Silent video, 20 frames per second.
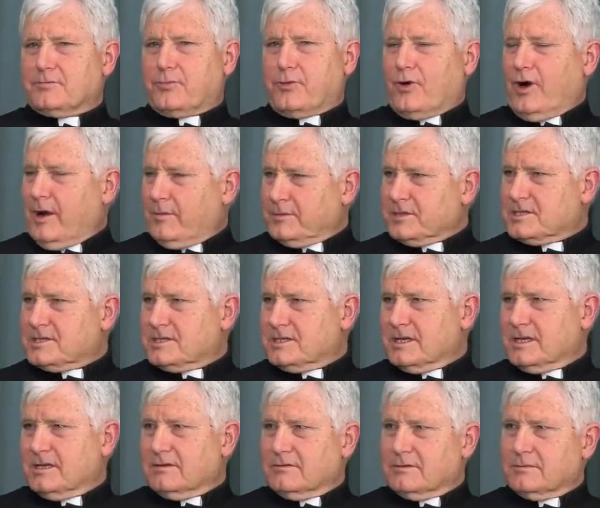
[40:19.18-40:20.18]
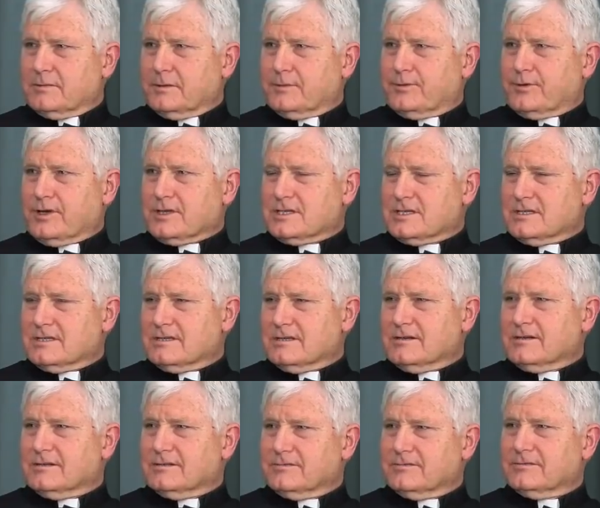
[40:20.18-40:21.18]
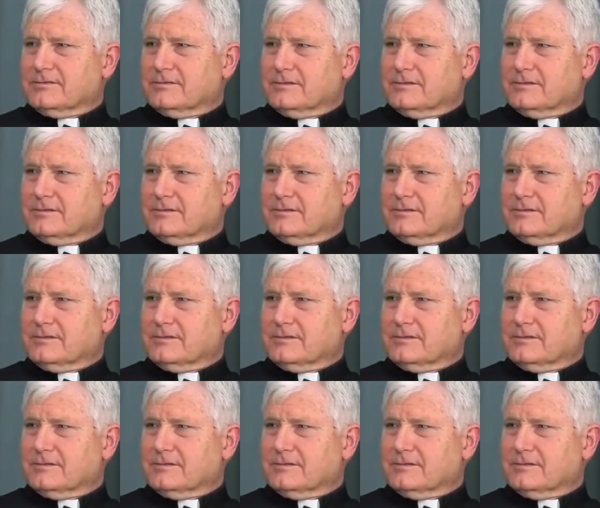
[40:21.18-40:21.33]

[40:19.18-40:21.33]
promise that he would be present there.